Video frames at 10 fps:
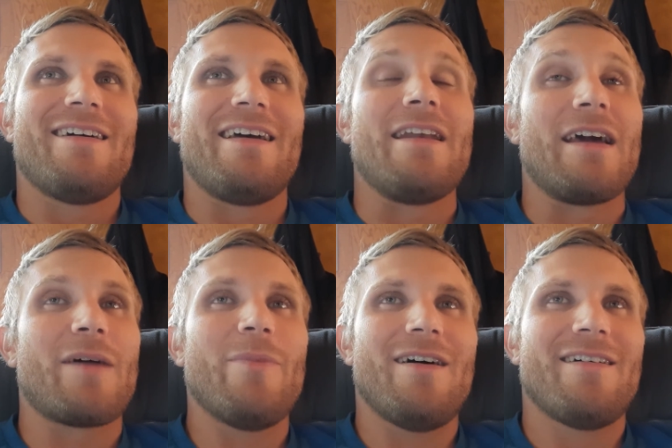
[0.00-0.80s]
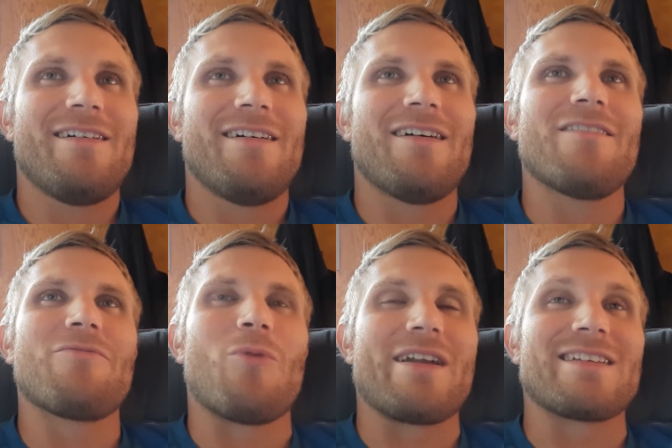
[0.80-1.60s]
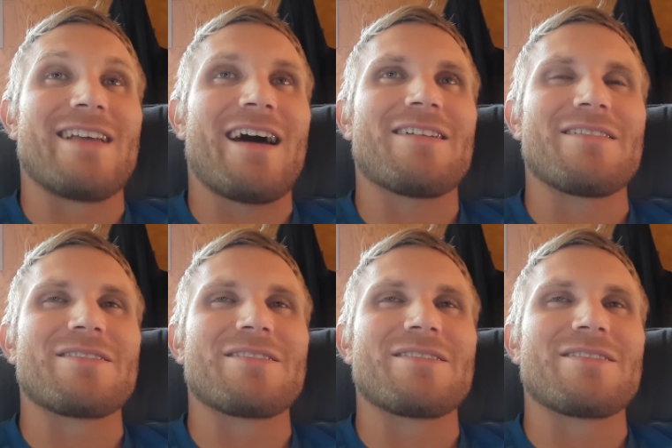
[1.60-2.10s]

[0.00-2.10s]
enigma of what exactly